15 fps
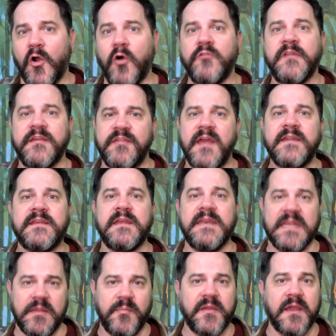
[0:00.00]
Only then can
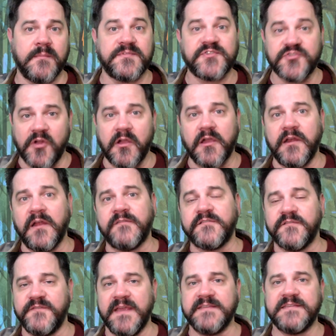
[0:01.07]
he become strong enough to
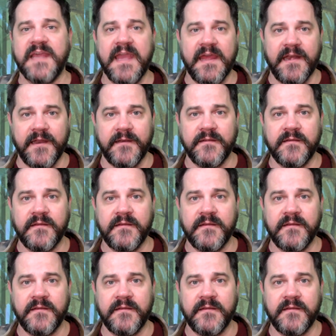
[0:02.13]
face Ganon.